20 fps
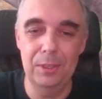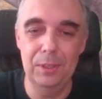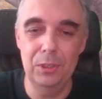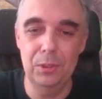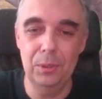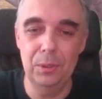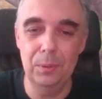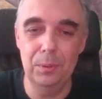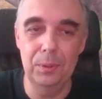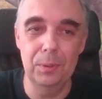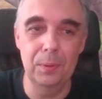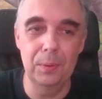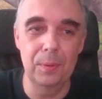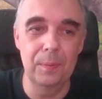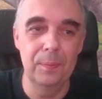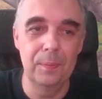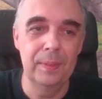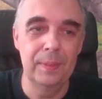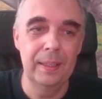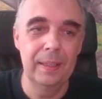show you.
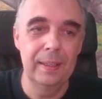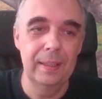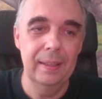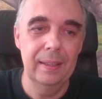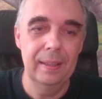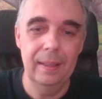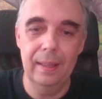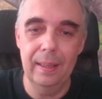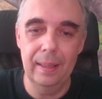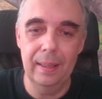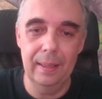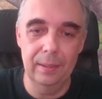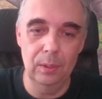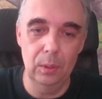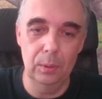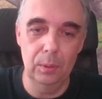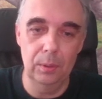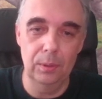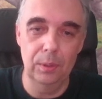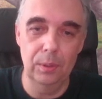
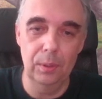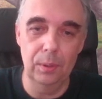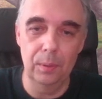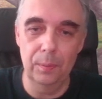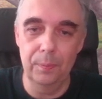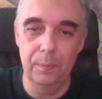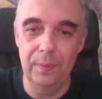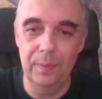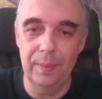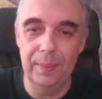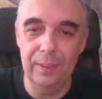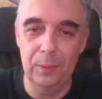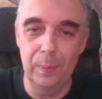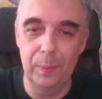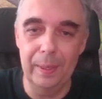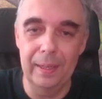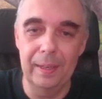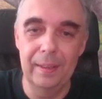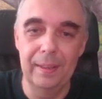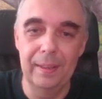No, this one.